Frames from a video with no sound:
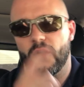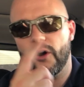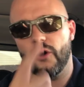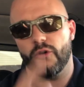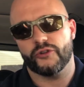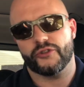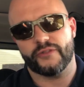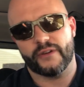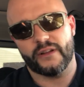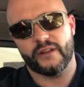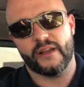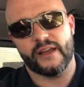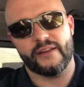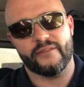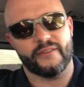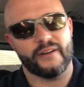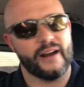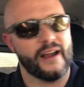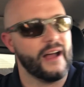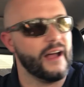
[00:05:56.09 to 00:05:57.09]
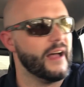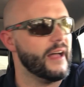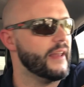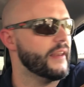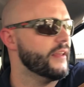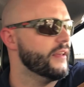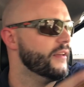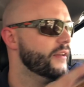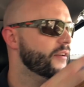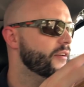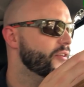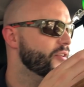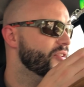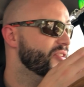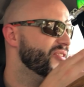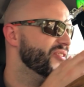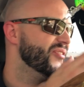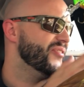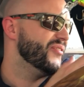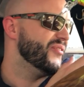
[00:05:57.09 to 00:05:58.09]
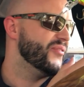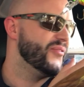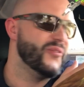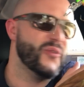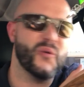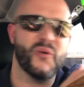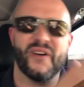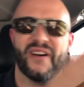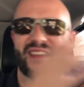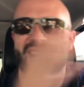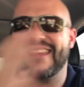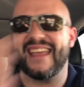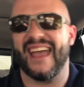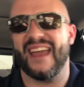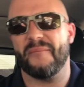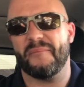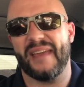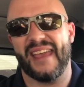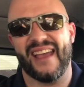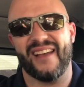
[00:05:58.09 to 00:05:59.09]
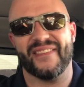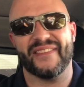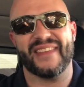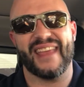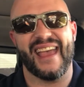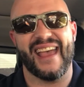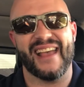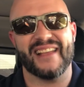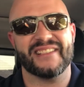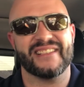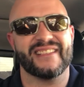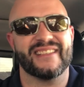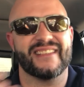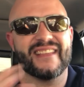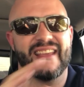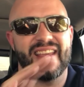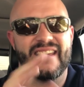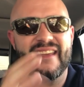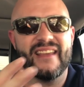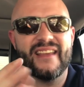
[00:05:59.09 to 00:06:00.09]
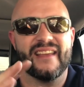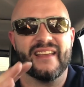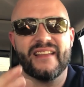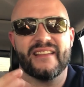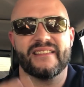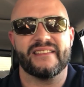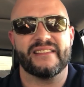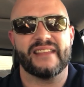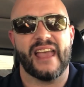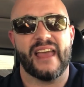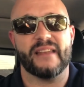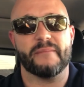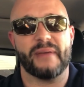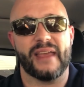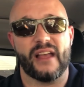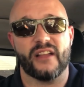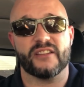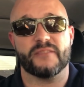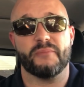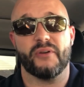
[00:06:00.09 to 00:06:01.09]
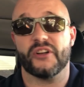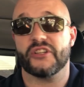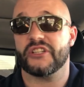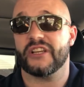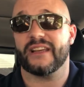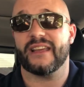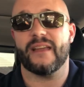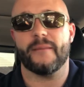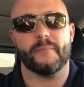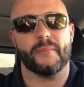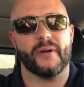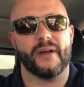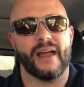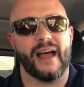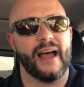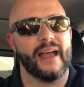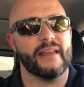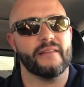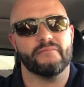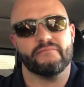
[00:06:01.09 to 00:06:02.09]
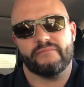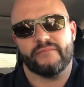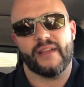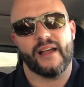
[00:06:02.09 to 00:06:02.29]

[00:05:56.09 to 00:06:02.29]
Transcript: Ultra light rod, 4 to 10 pound test, 10 pounds pushing it, but I